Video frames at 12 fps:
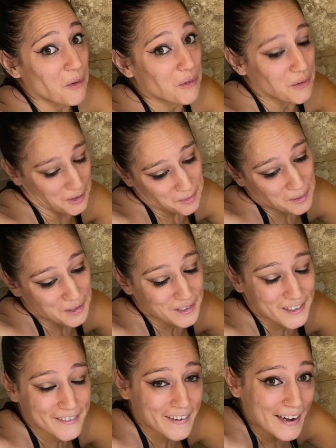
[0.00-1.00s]
real
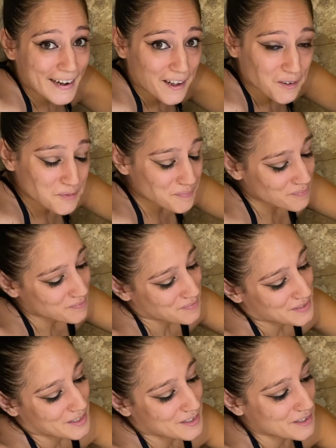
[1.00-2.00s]
personal right now.
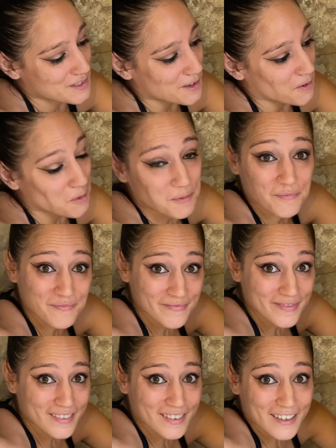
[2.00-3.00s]
So
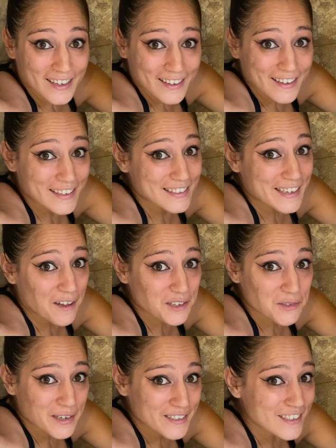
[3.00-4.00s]
let's see how this razor